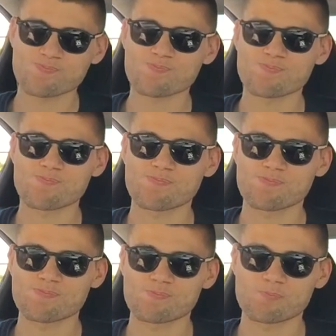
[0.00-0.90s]

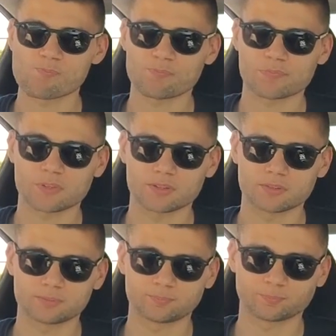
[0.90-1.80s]

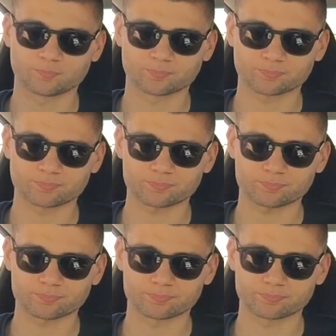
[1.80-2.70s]

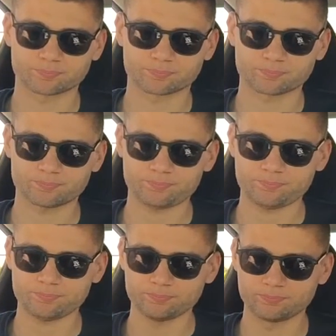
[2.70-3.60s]

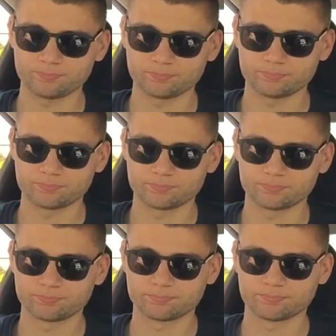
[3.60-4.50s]

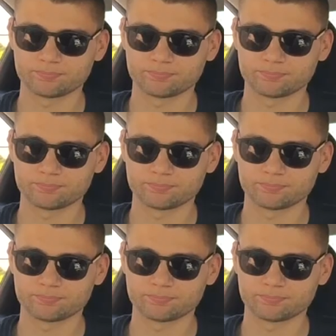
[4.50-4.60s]
No words are spoken by the person on screen.